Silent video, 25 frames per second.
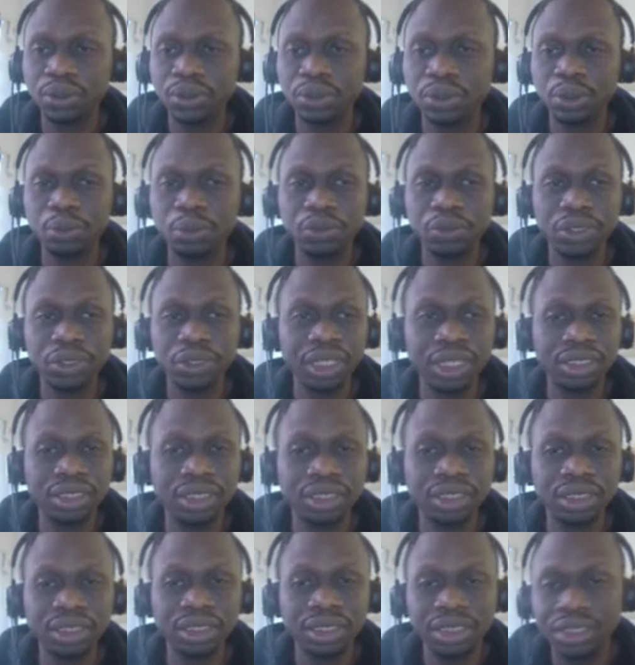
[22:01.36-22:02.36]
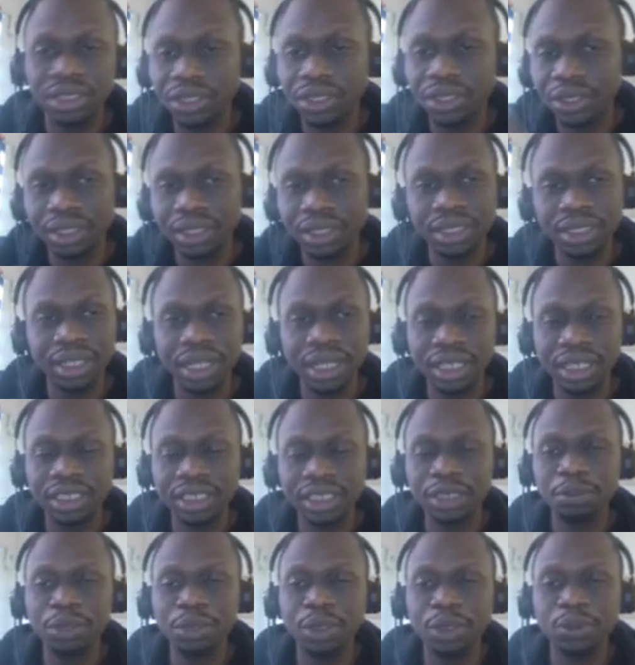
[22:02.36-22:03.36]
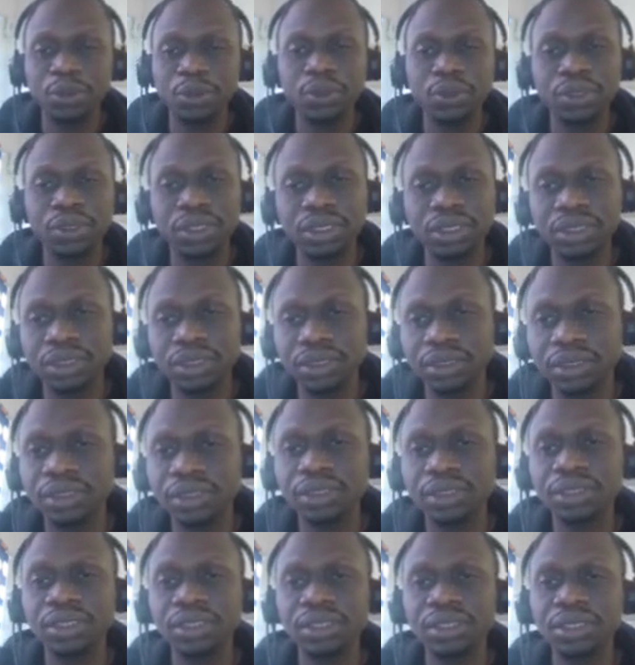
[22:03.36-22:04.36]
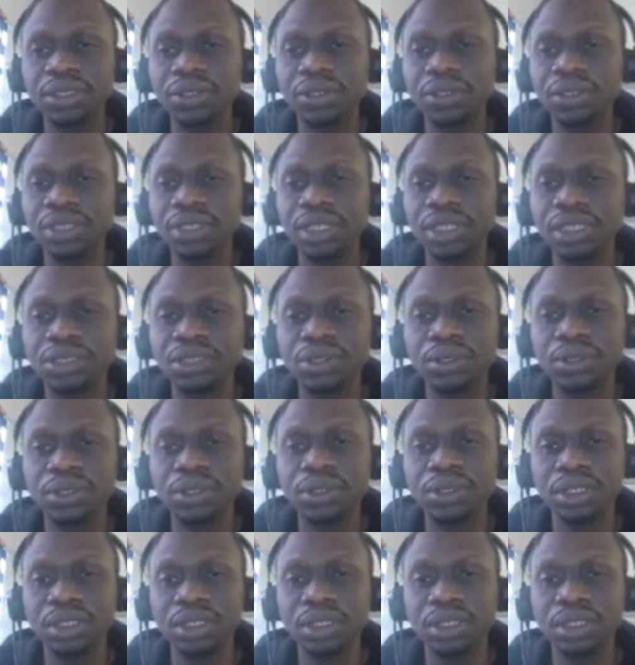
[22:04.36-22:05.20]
you protect the larger people and know that. So